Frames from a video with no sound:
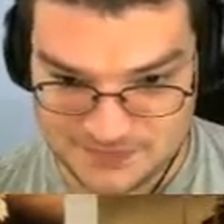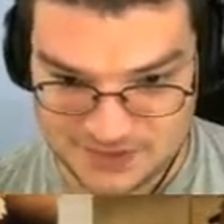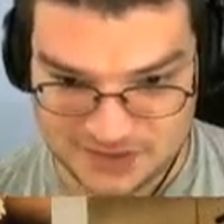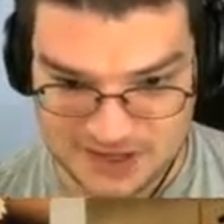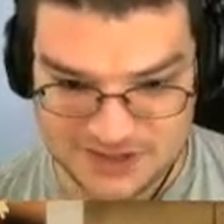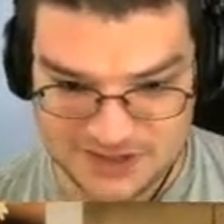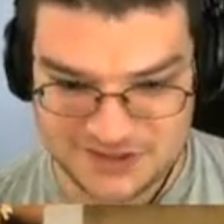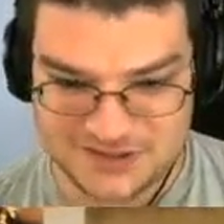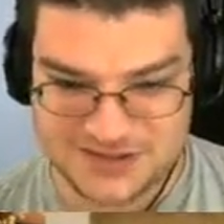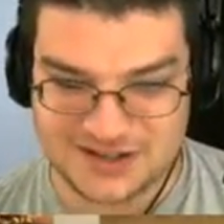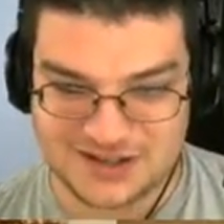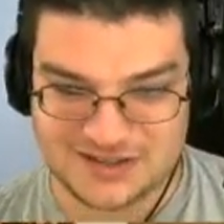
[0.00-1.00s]
Okay, I think you
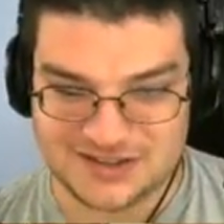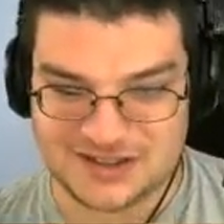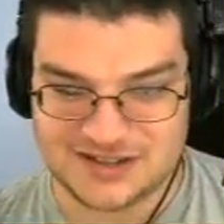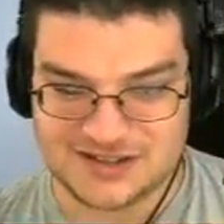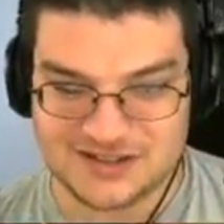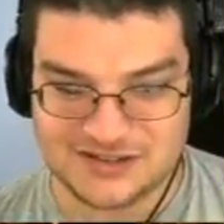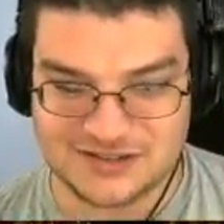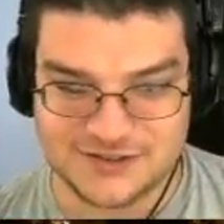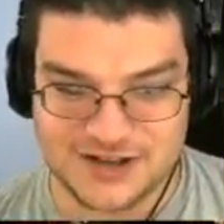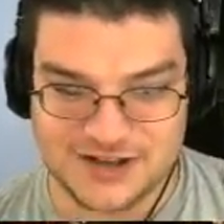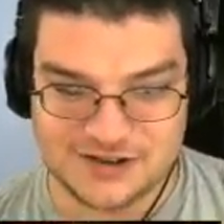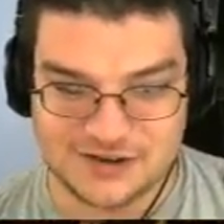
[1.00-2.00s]
kind of get the idea of
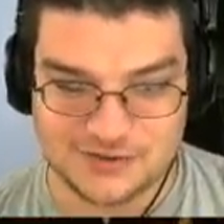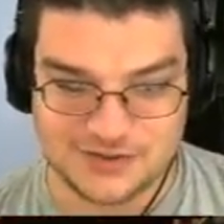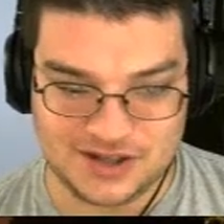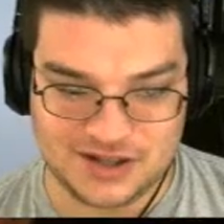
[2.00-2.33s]
how